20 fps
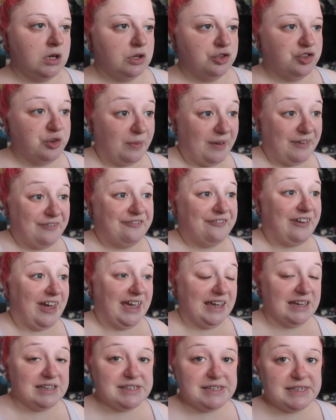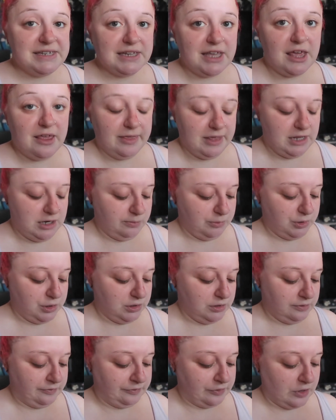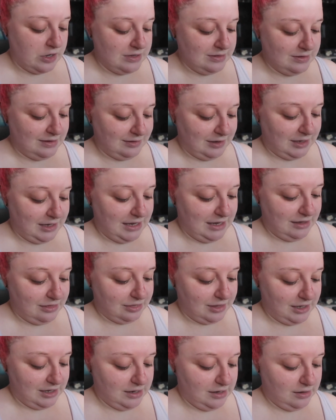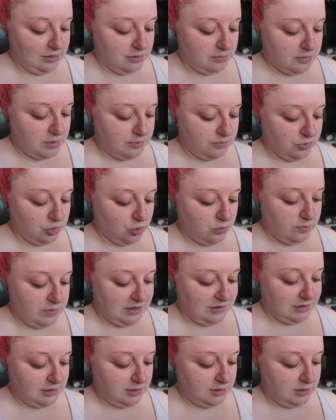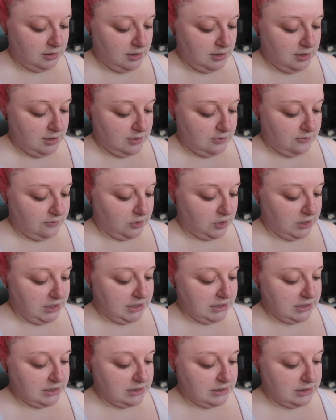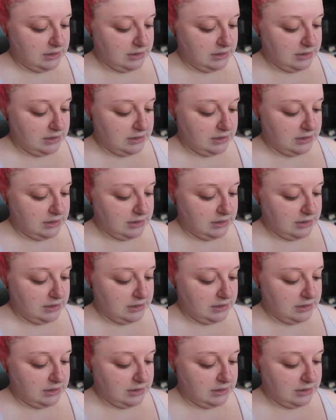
do my face and then I'm gonna find this heat thingy that mum told me to find.